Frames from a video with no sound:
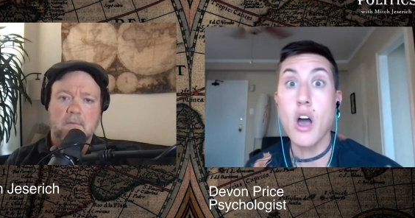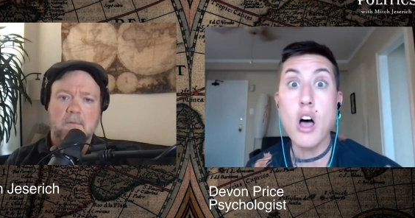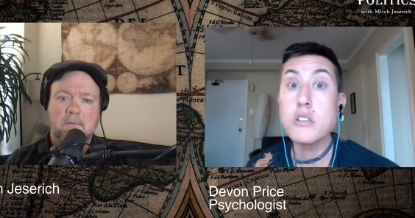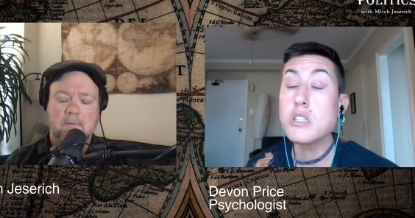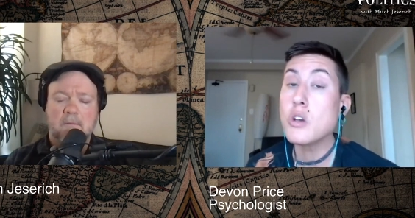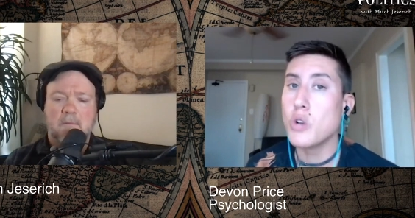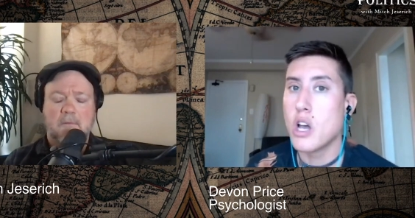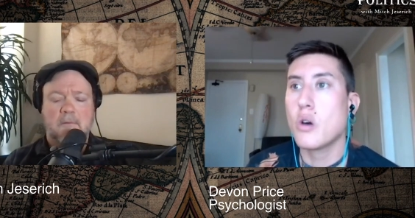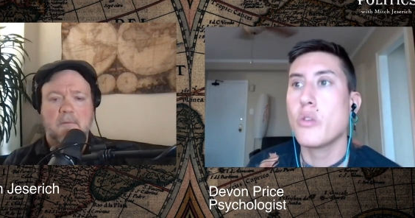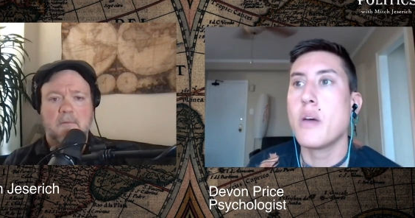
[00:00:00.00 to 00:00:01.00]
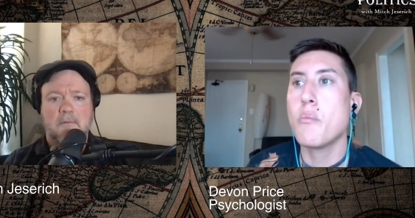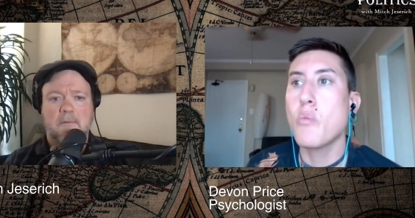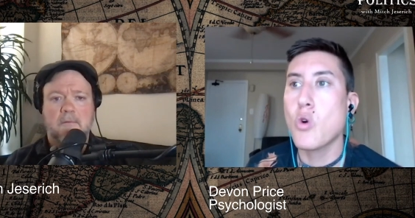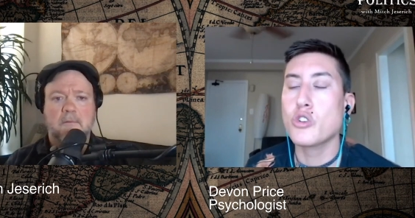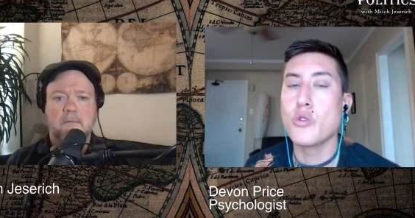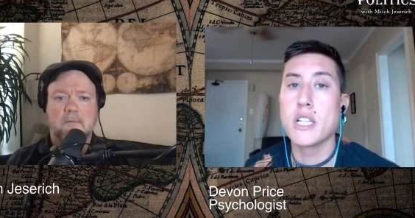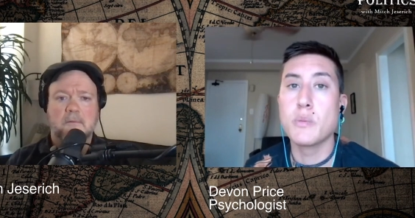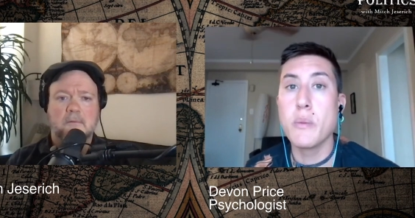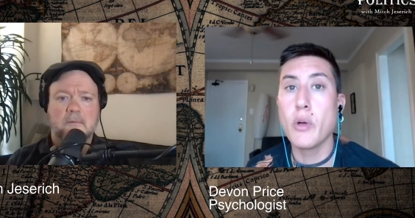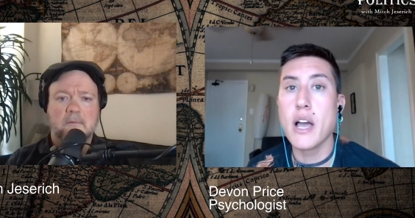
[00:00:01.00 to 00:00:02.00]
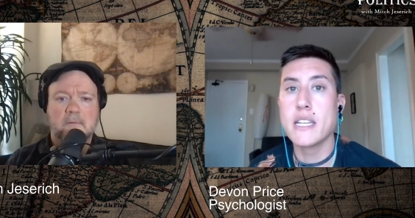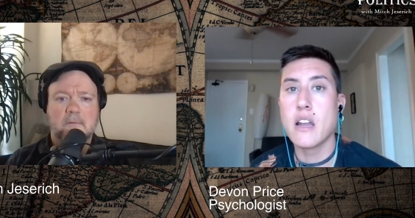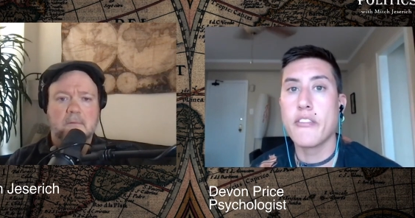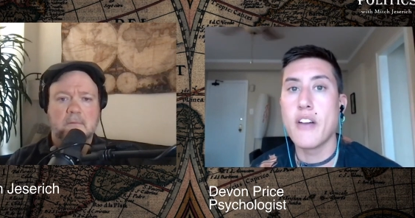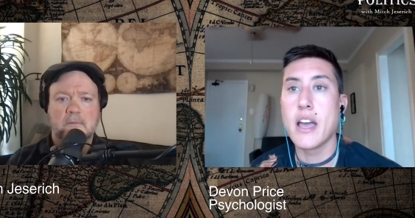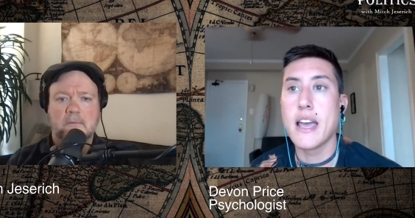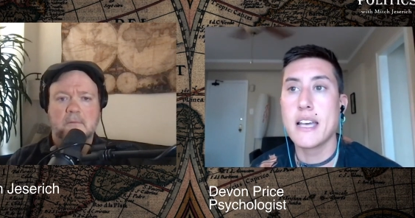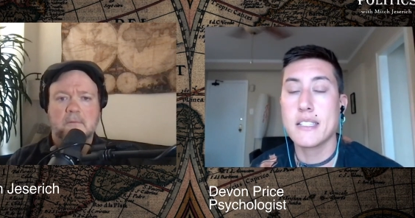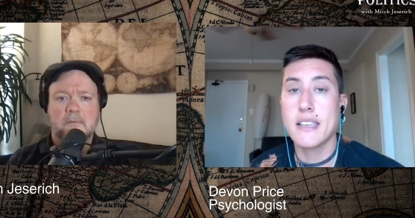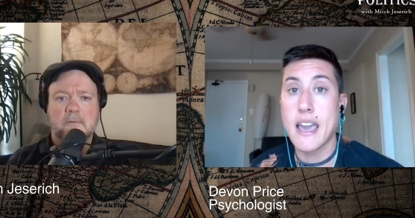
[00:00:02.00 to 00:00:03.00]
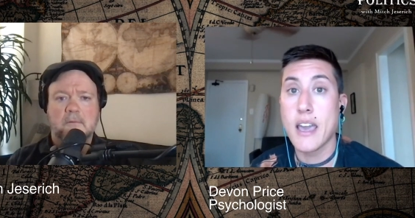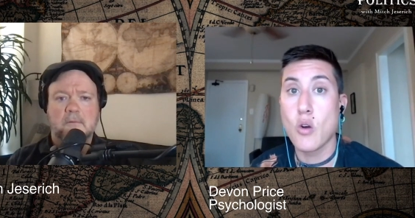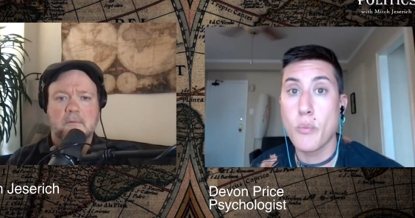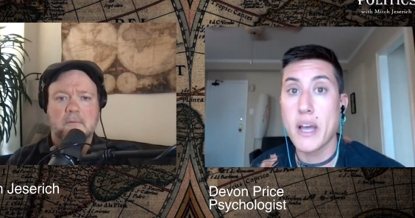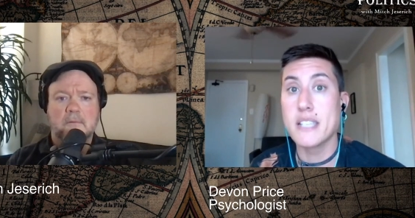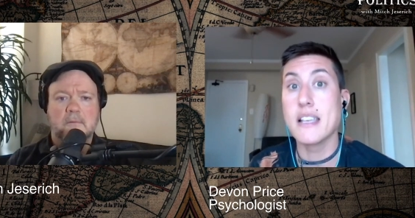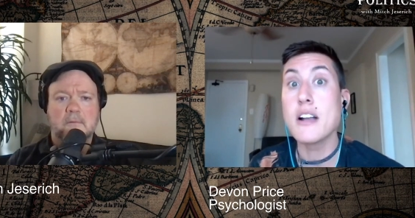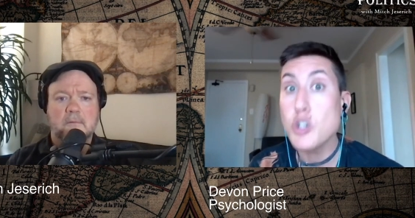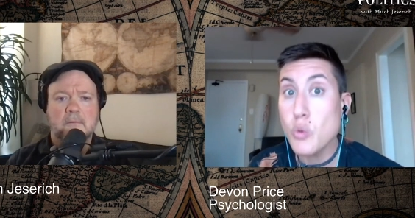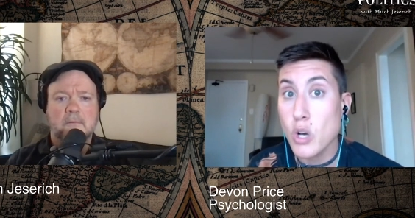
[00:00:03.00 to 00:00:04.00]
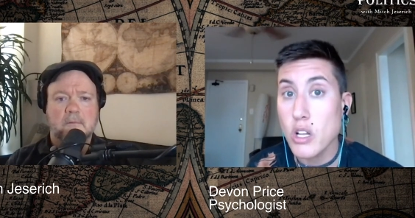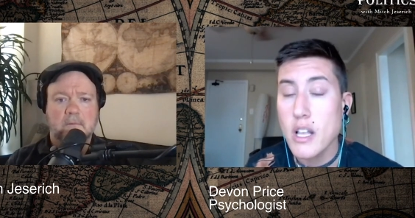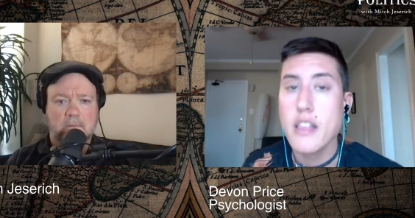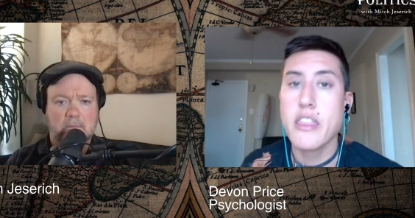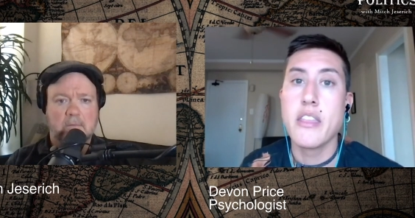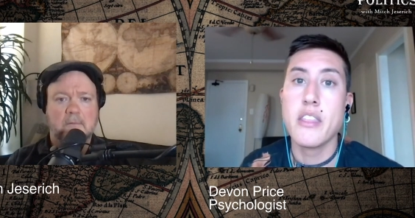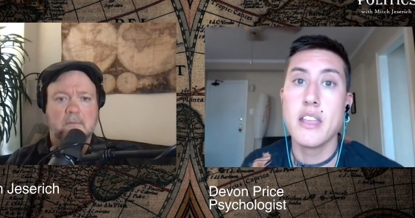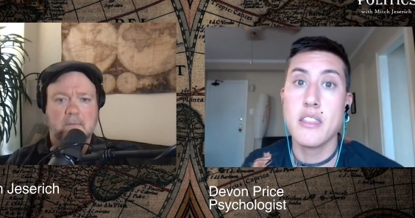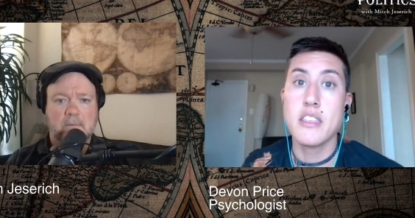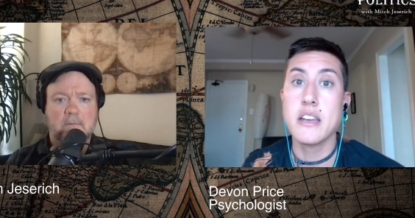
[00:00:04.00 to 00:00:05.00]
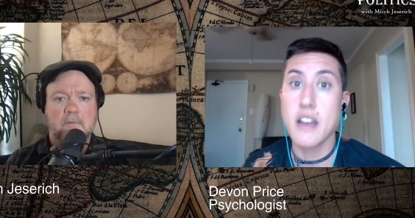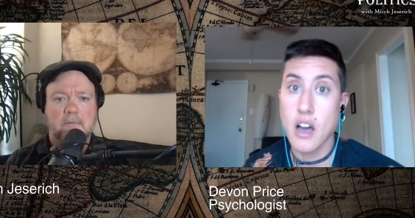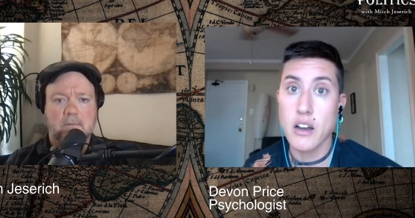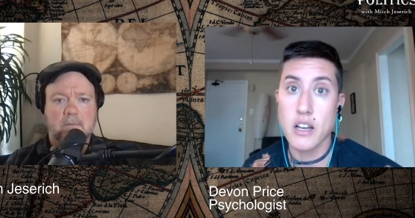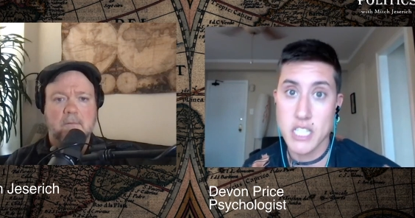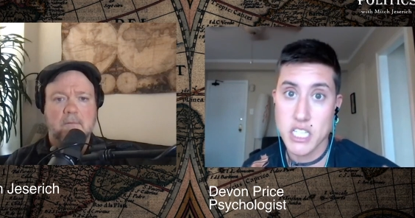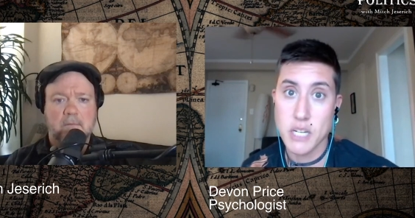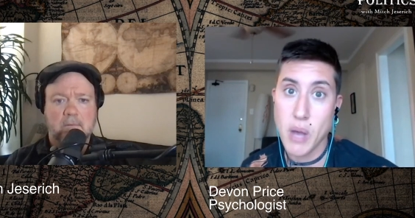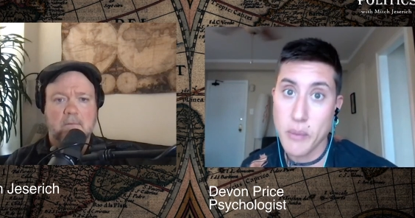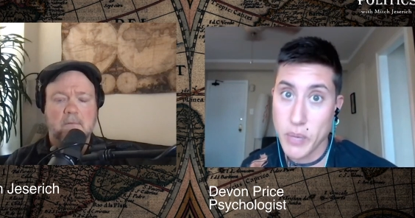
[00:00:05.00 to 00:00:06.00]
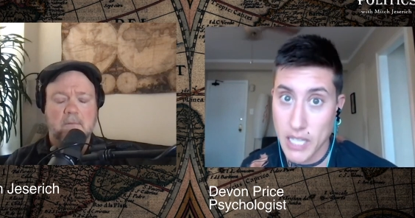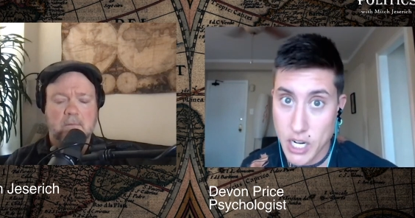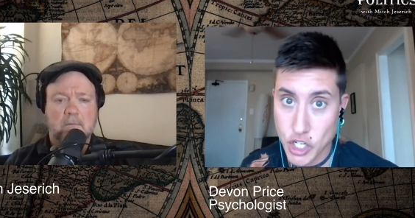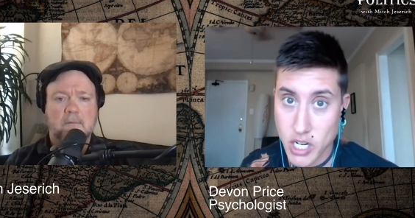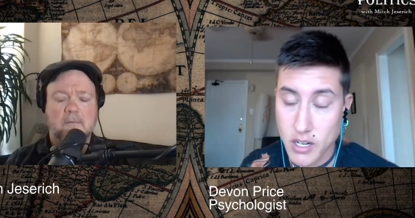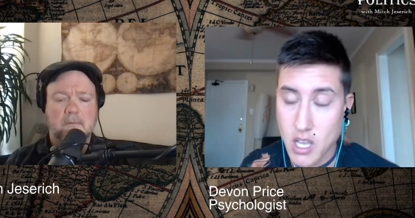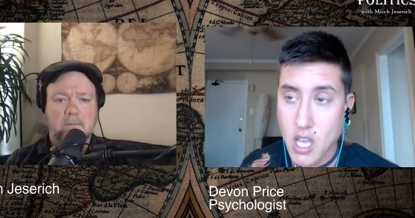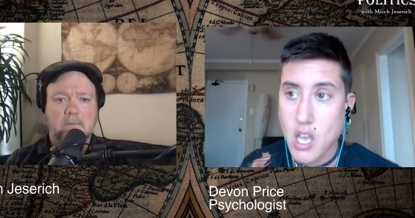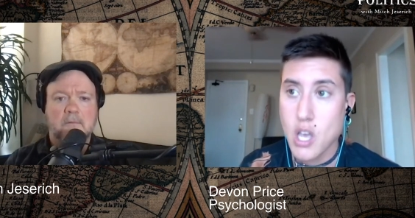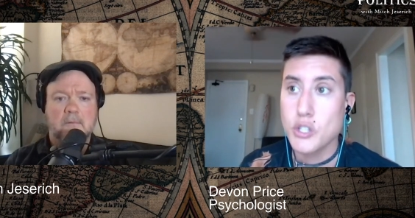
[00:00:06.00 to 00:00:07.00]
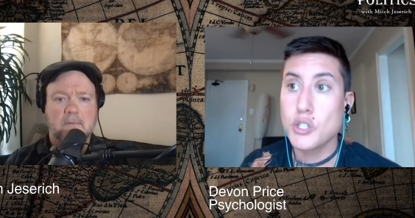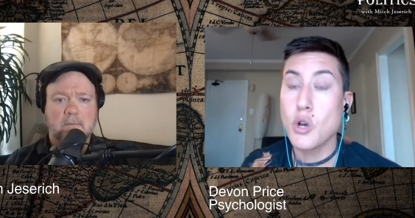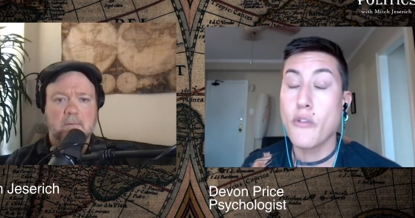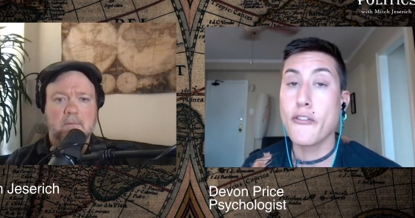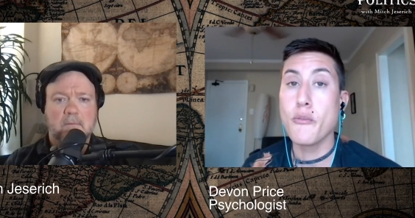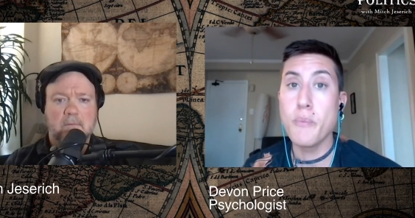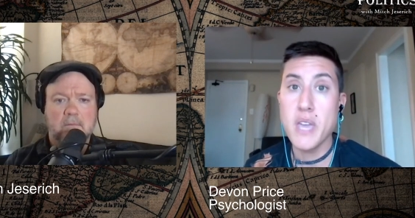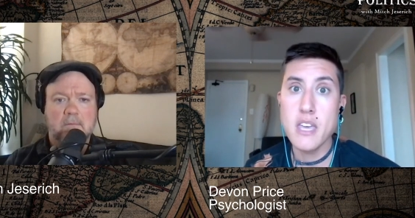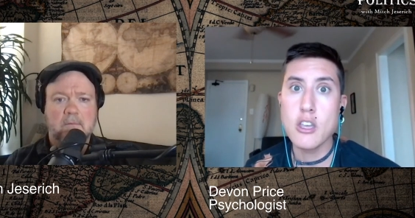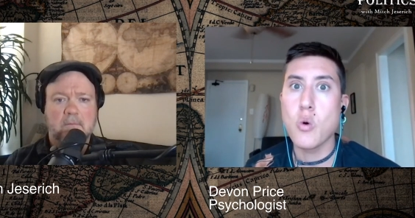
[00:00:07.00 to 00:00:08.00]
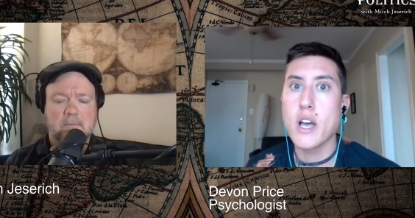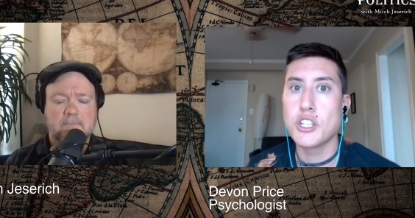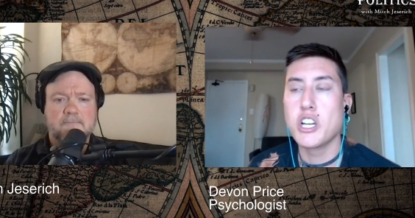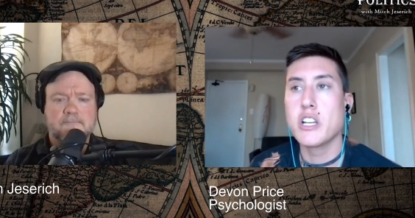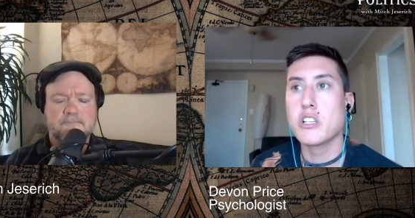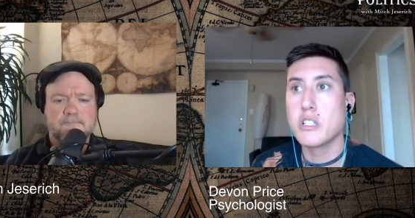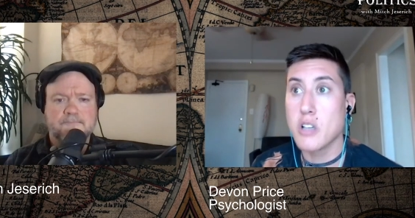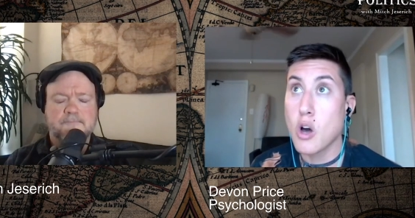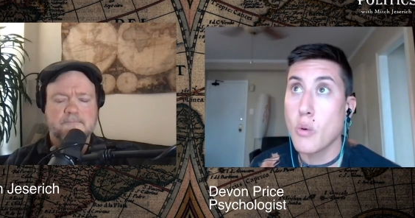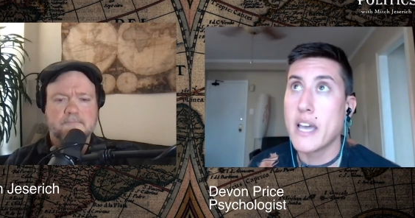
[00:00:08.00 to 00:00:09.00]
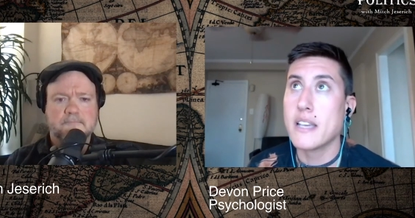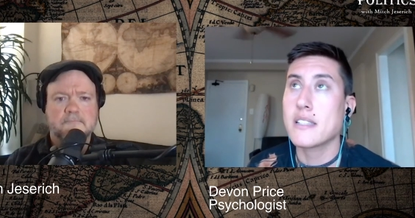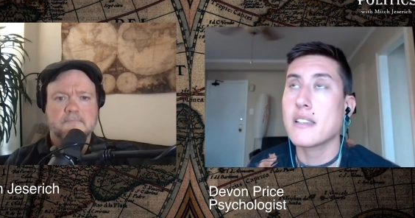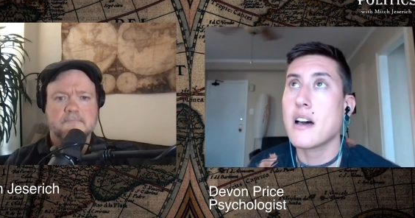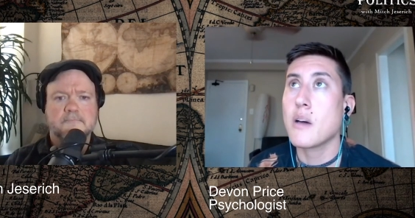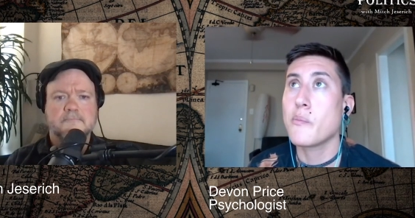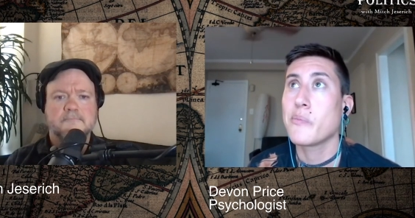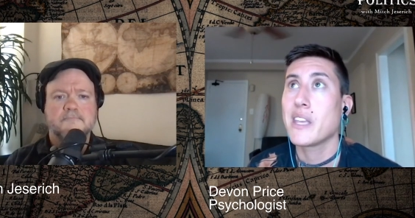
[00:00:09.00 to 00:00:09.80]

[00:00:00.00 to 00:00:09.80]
Speaker 1: also know that more trans people identify as gay or bisexual than in the non autistic population. So for me, the question is always um,